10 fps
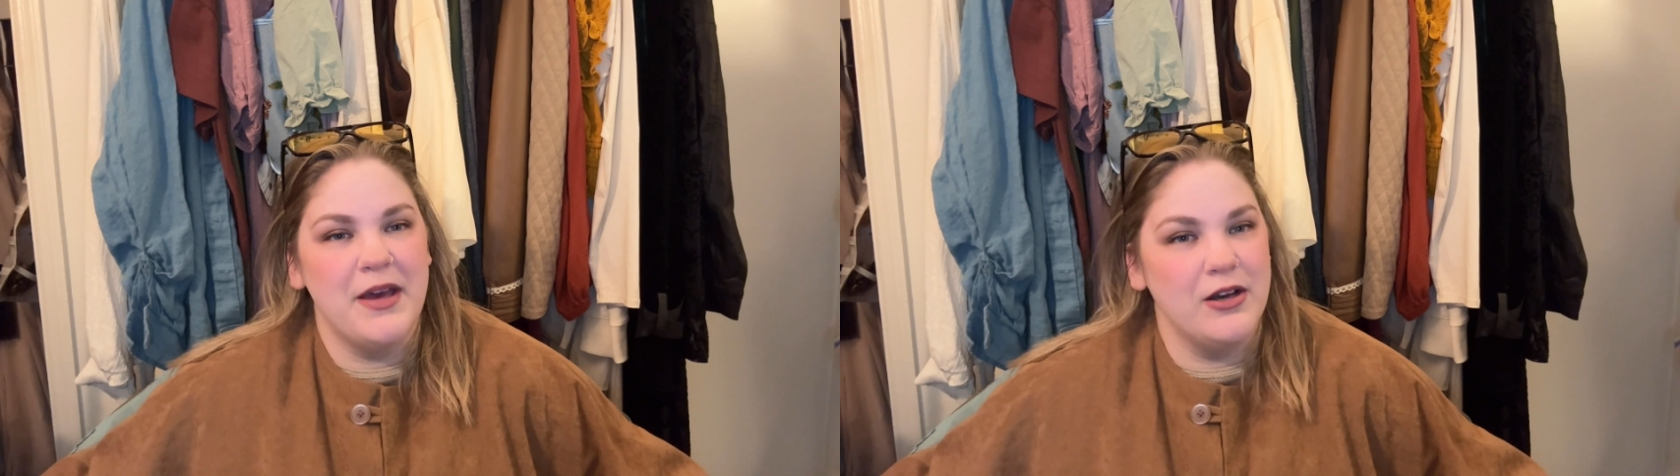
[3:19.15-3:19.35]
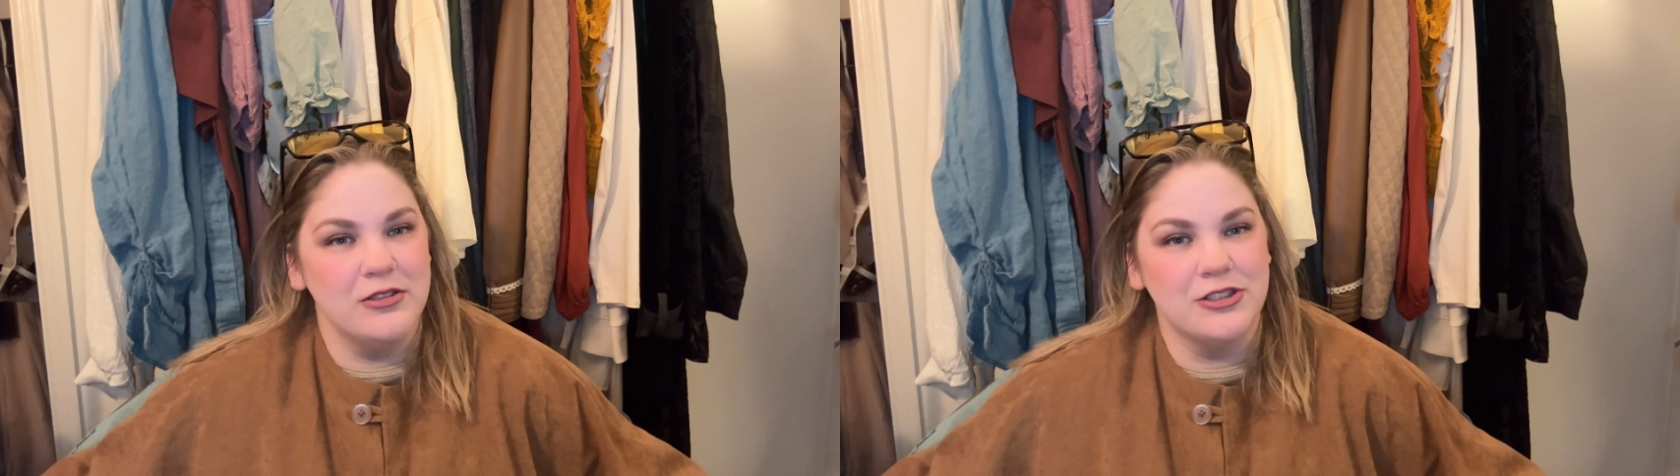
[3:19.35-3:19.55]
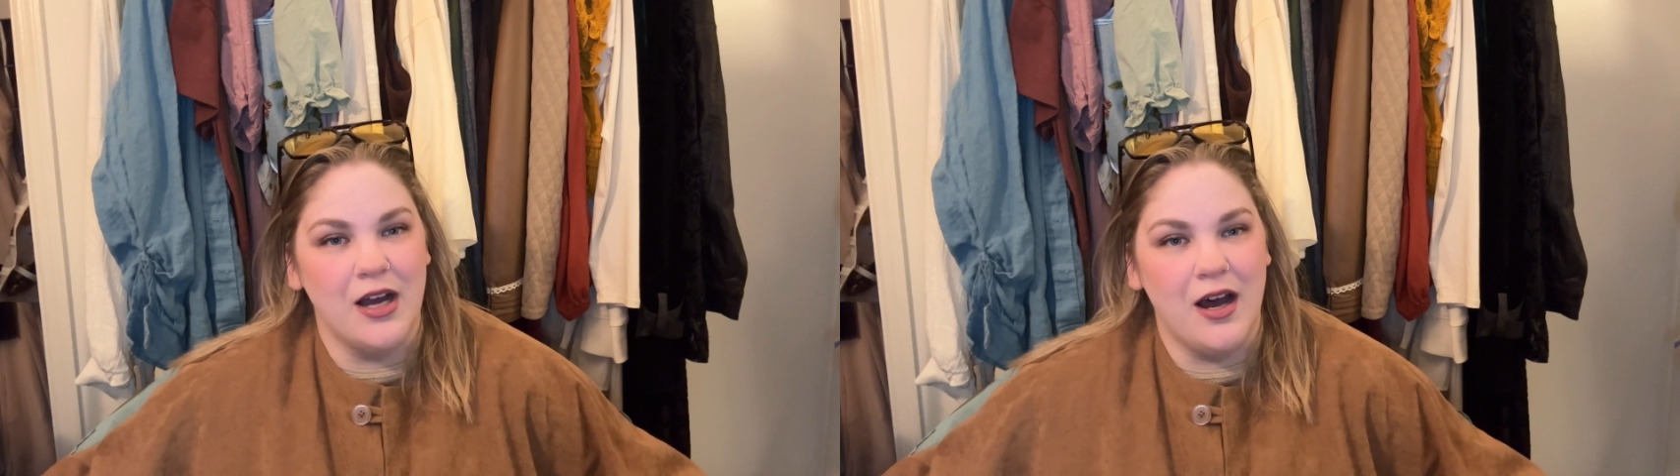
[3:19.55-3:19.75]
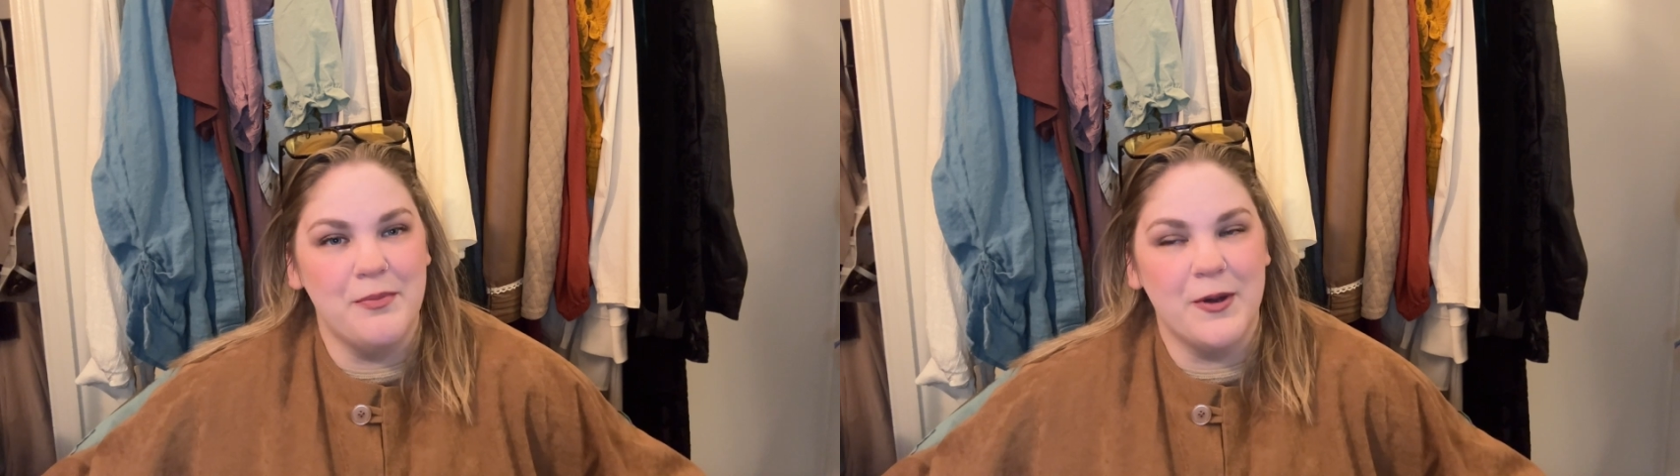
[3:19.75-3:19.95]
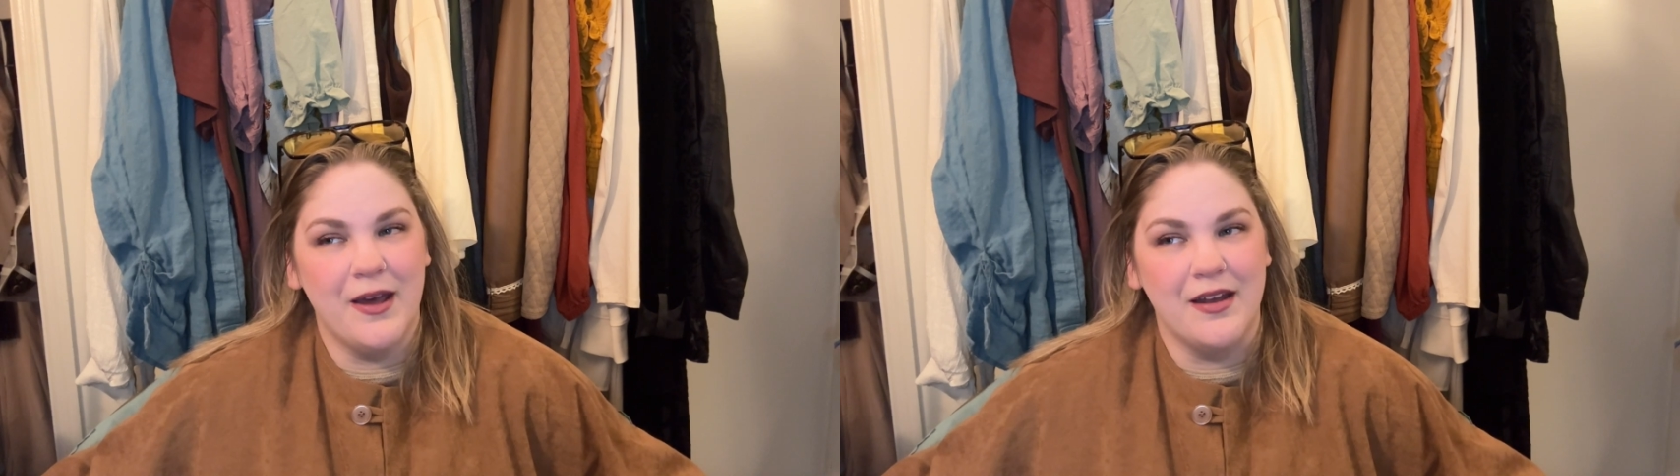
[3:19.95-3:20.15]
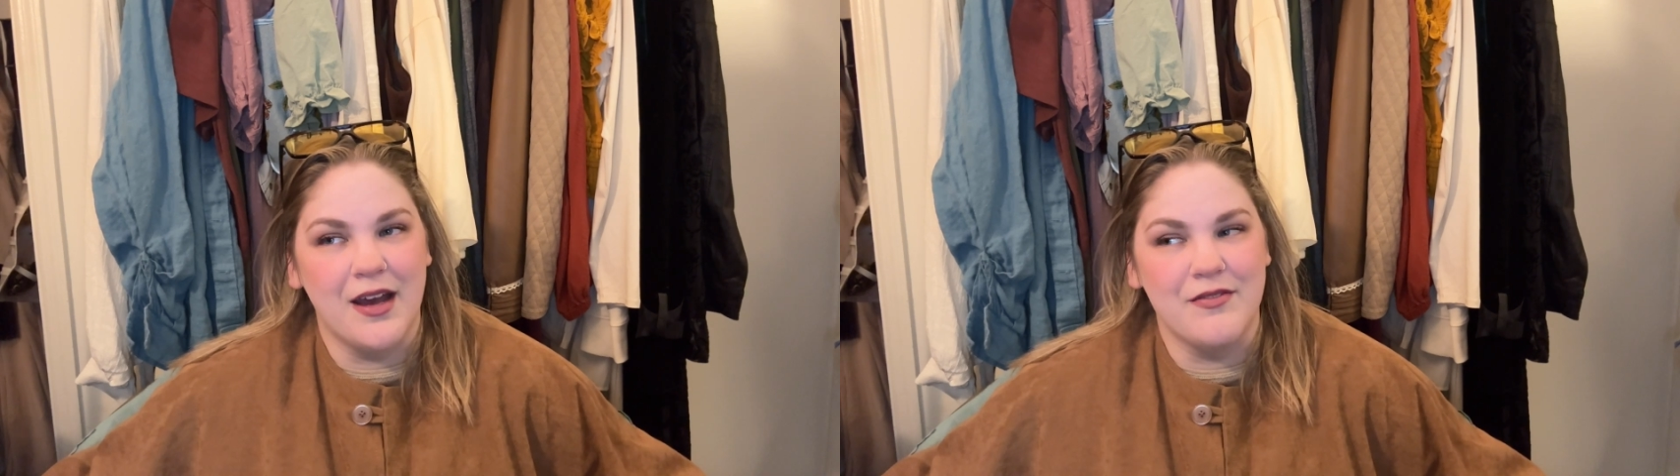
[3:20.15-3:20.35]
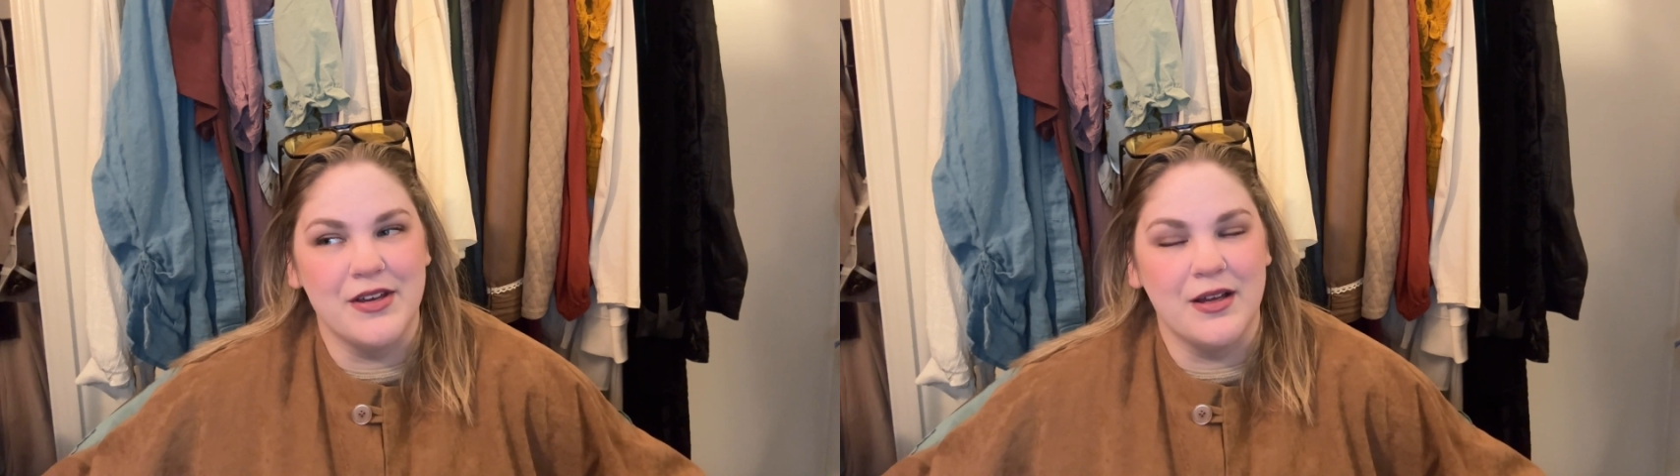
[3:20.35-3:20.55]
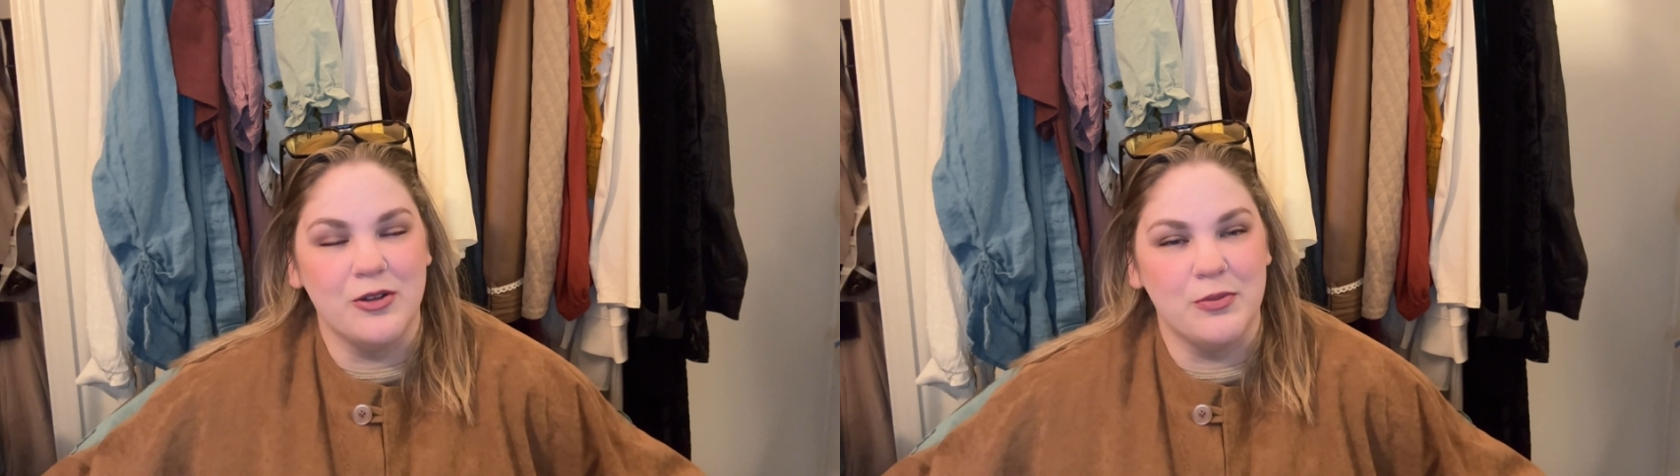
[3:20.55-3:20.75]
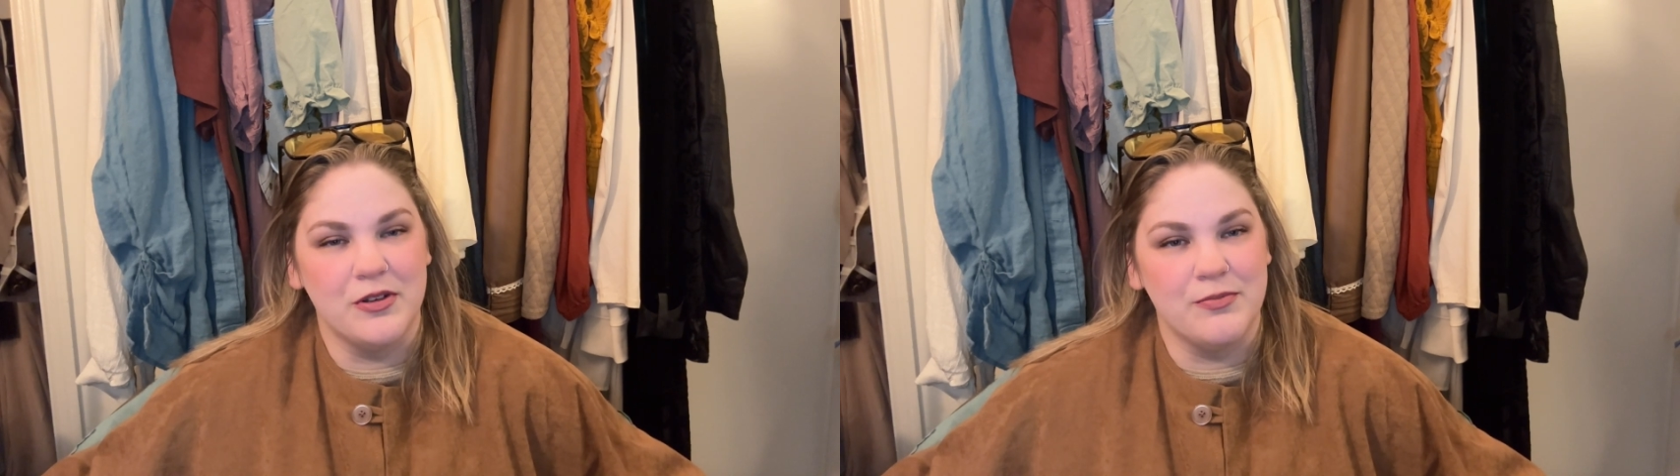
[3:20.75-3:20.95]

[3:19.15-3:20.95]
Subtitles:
bagel shop and having a little bit of